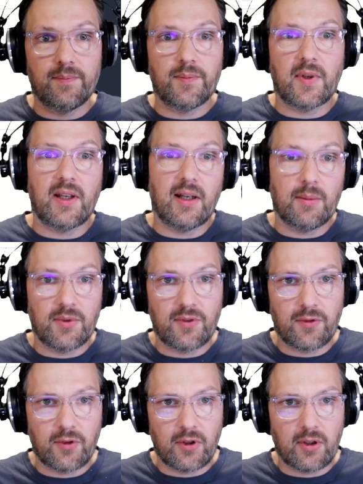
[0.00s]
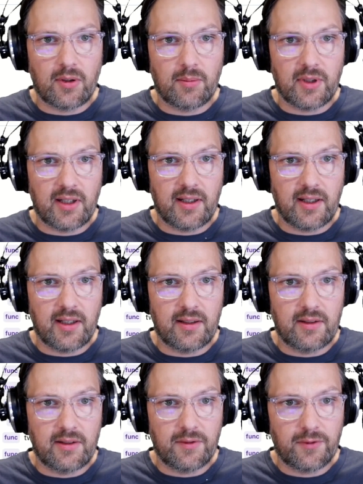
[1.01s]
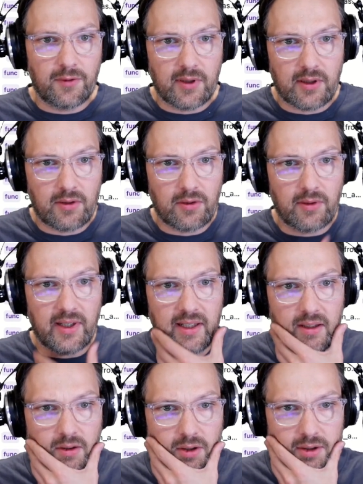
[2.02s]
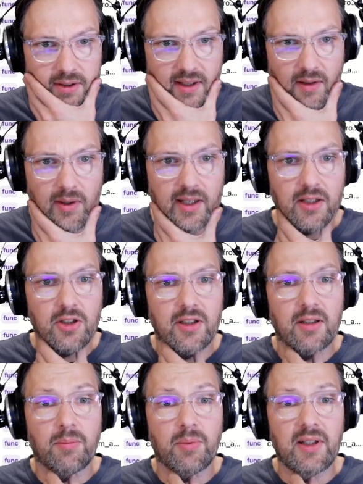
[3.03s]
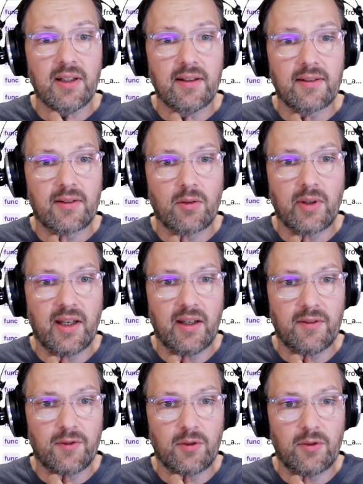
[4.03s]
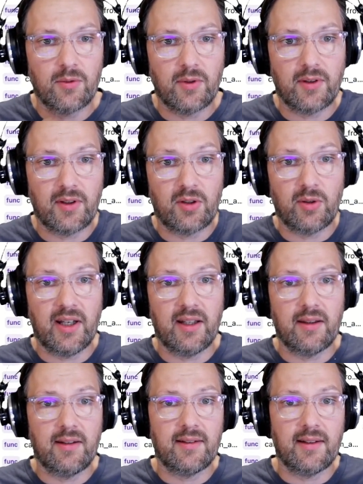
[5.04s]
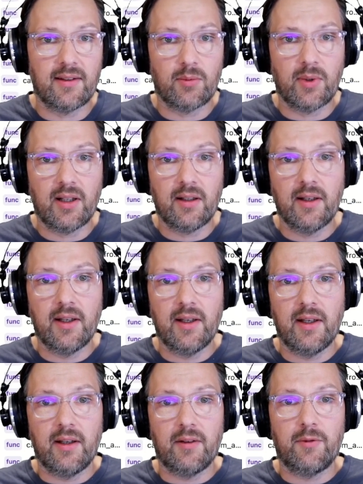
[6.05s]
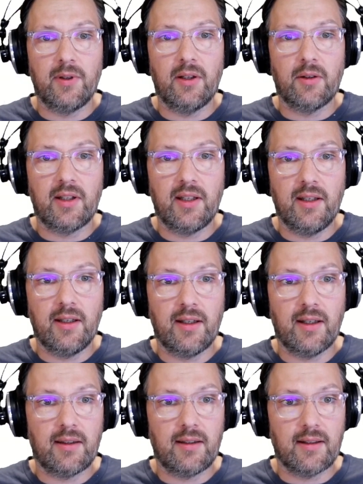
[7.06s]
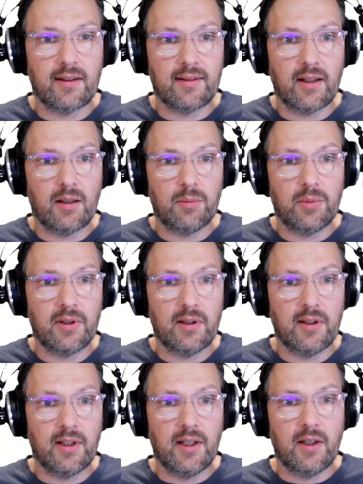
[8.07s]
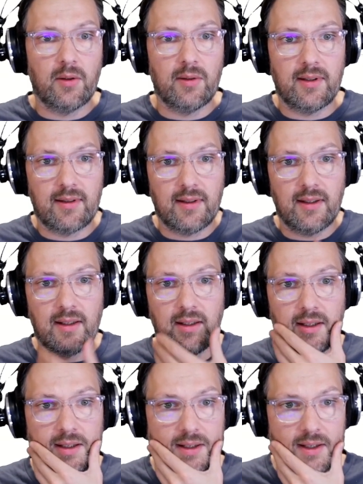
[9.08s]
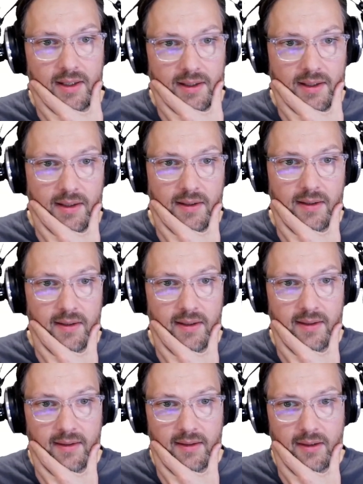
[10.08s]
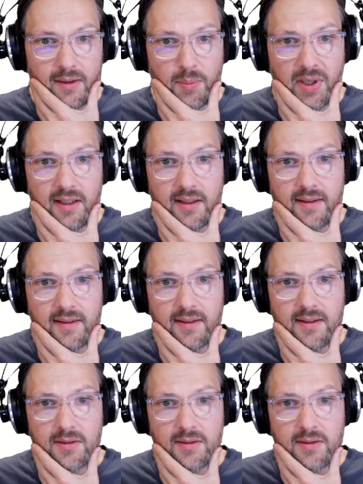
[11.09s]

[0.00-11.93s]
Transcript: comes from a different crate called tower H T T P. So we have to do to add this as well. If we look here at the example, we see it's in the dependencies